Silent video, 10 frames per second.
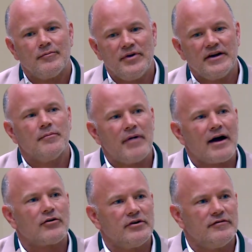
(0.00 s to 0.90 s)
being a
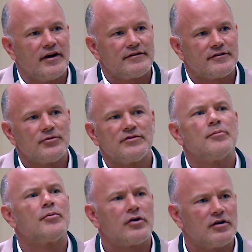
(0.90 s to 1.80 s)
macro investor was
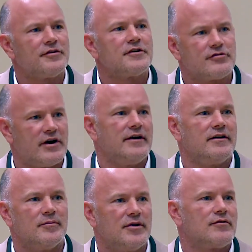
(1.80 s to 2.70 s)
the perfect
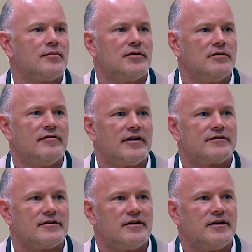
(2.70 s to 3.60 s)
training to be a crypto
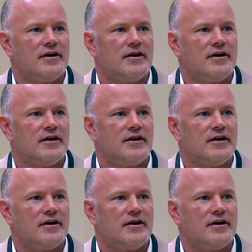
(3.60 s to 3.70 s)
investor.